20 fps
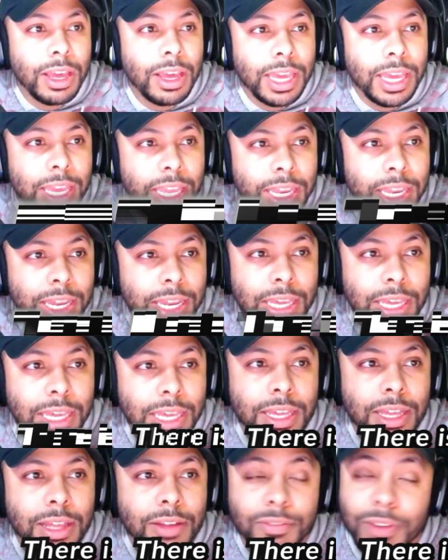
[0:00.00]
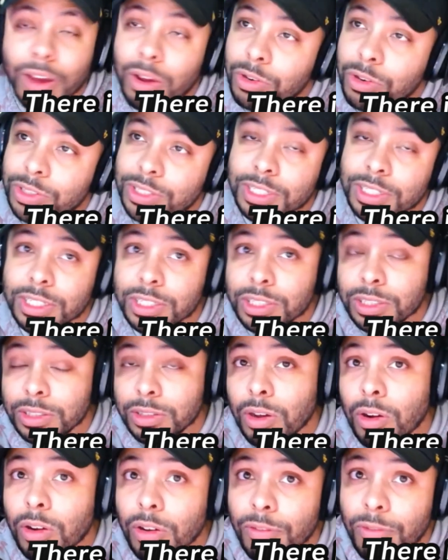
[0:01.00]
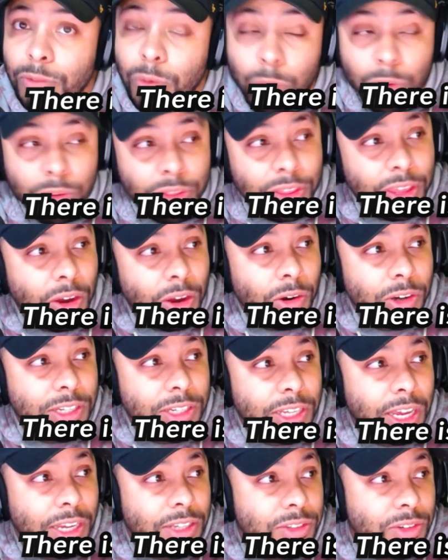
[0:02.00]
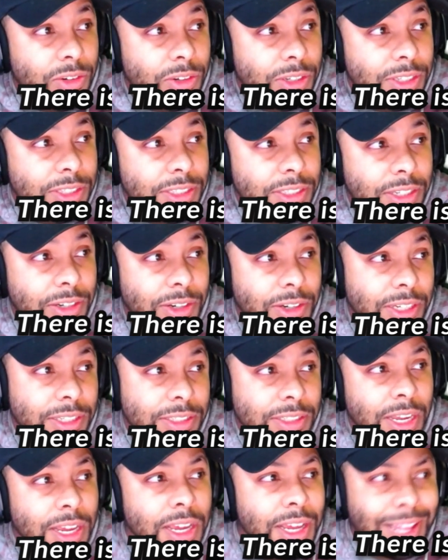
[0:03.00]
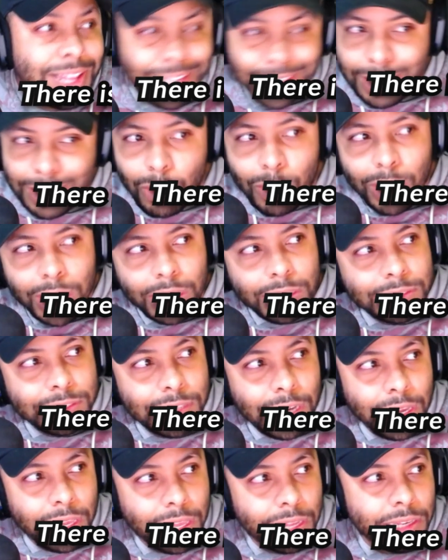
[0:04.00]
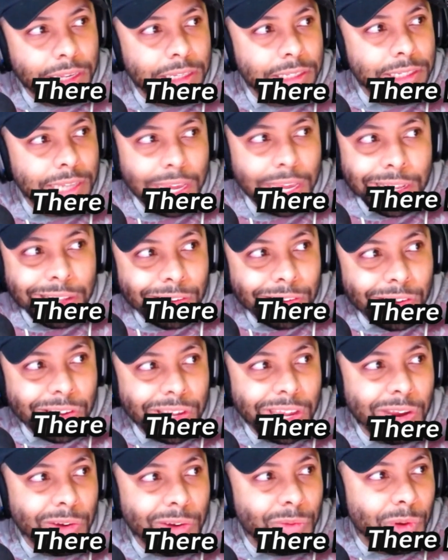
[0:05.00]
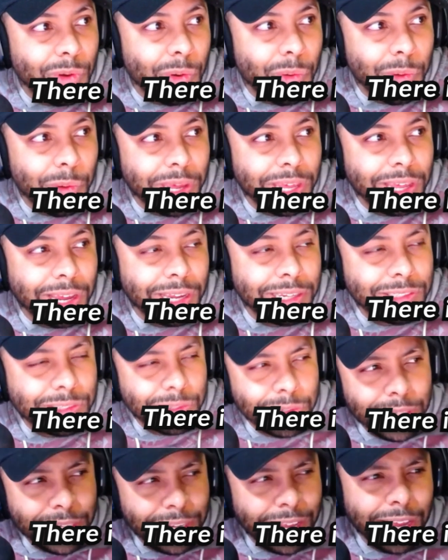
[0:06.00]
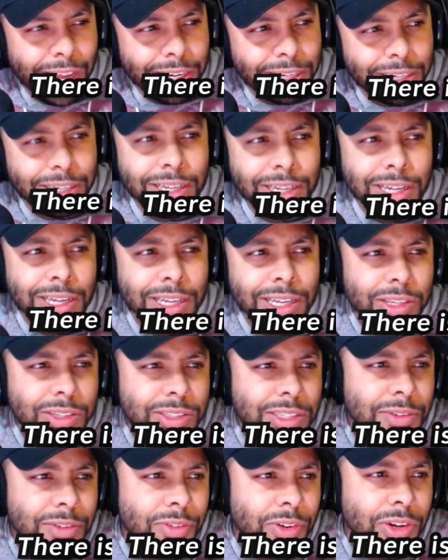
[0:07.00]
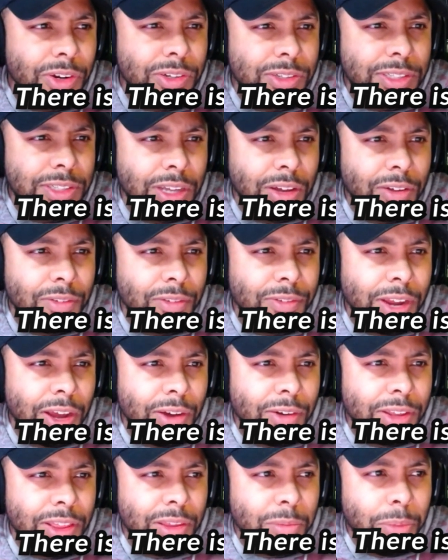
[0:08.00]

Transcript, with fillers: any Founders Edition card for the RTX 30 series. Let's go ahead and check and take a look here real quick, guys, can kind of see for yourself. Now, in the